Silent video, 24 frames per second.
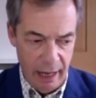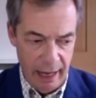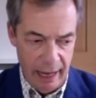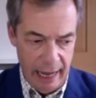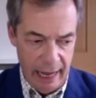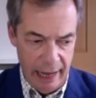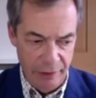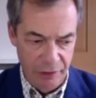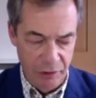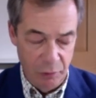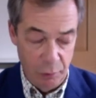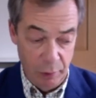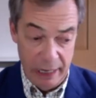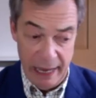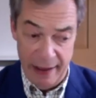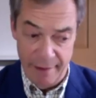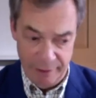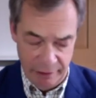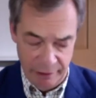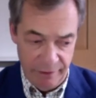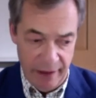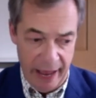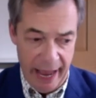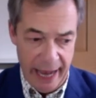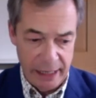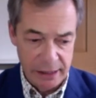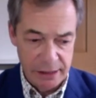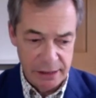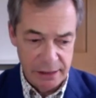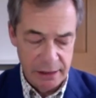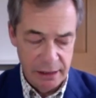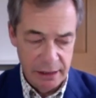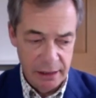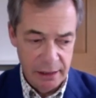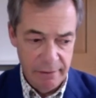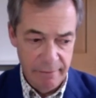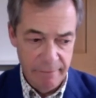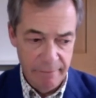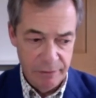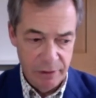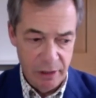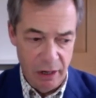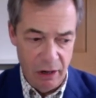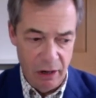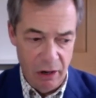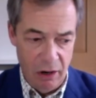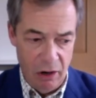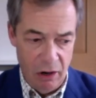that will have an effect
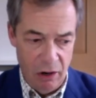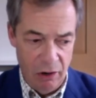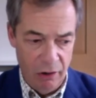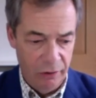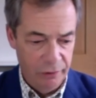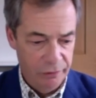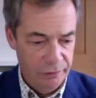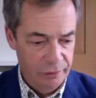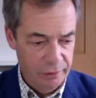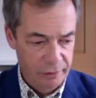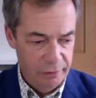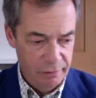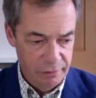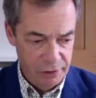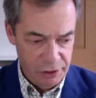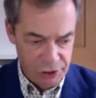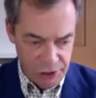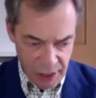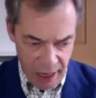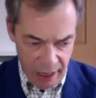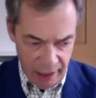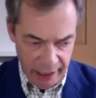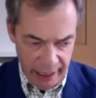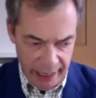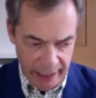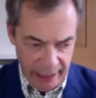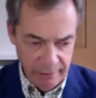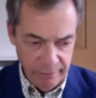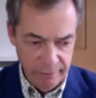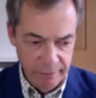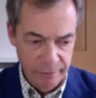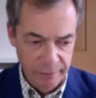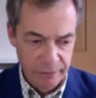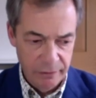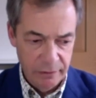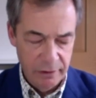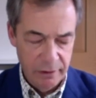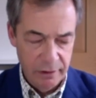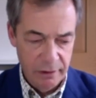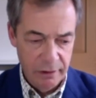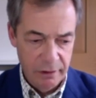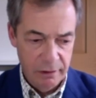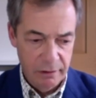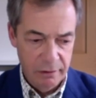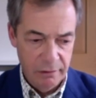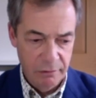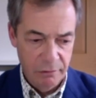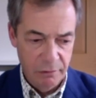on sterling,
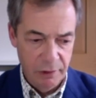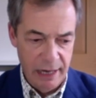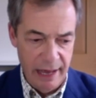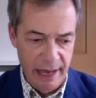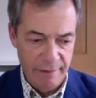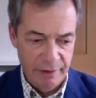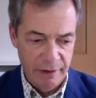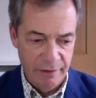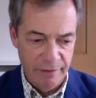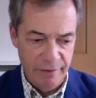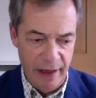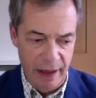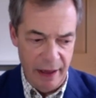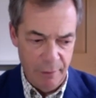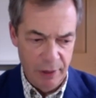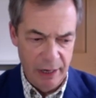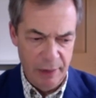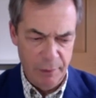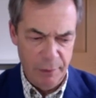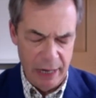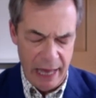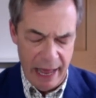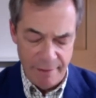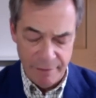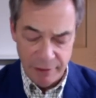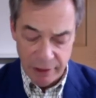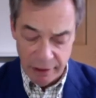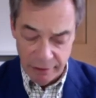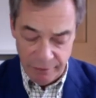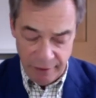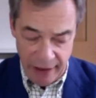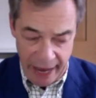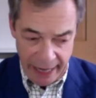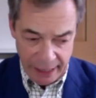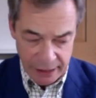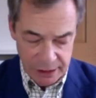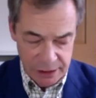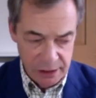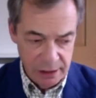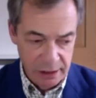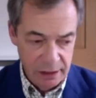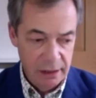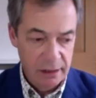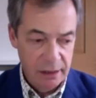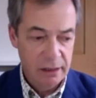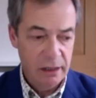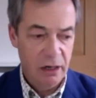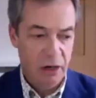will have an effect
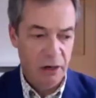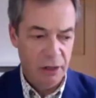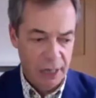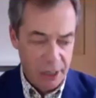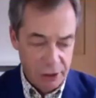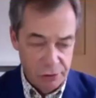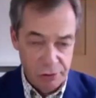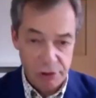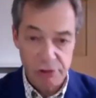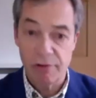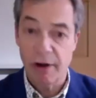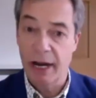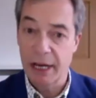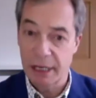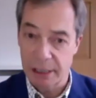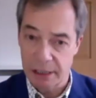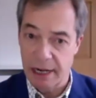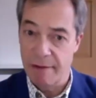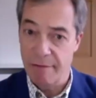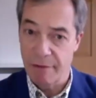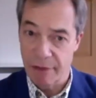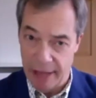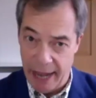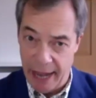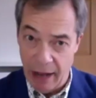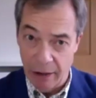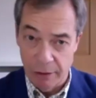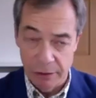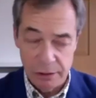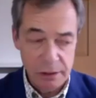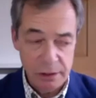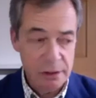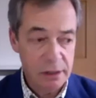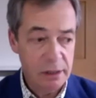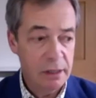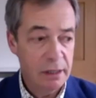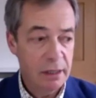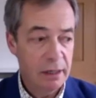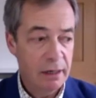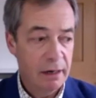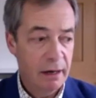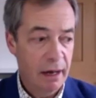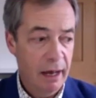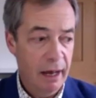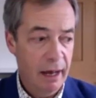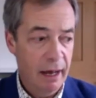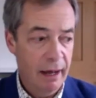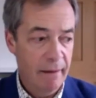on interest rates and everything else,
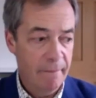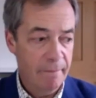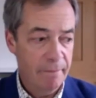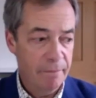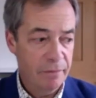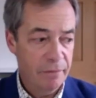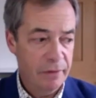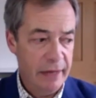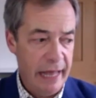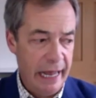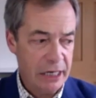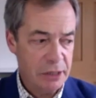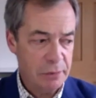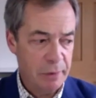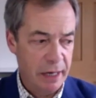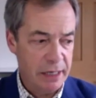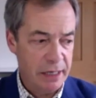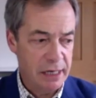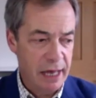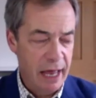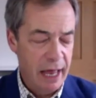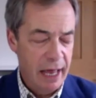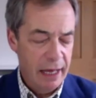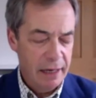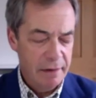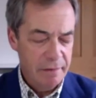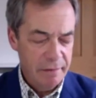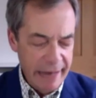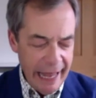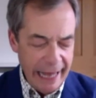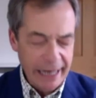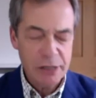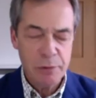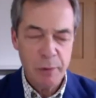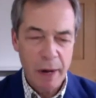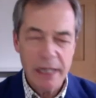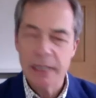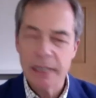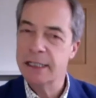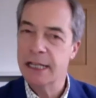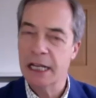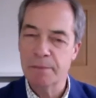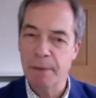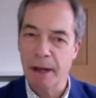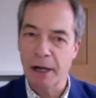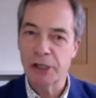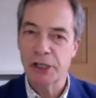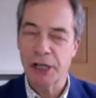next
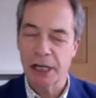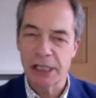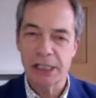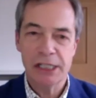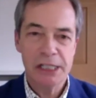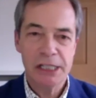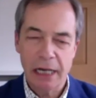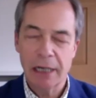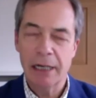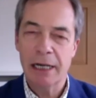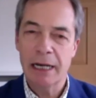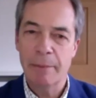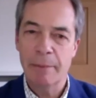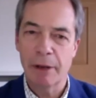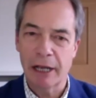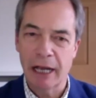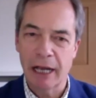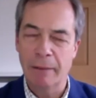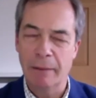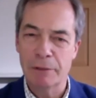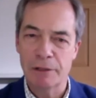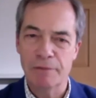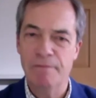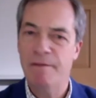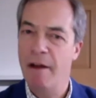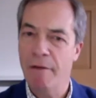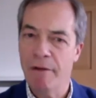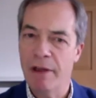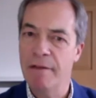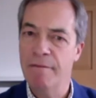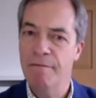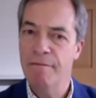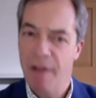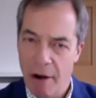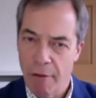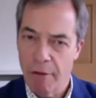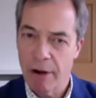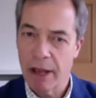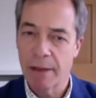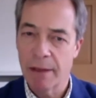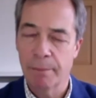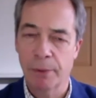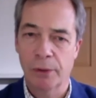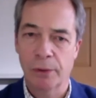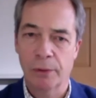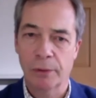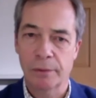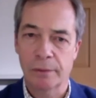Wednesday's budget suddenly becomes very, very
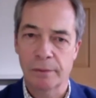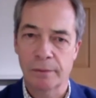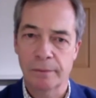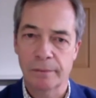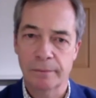important.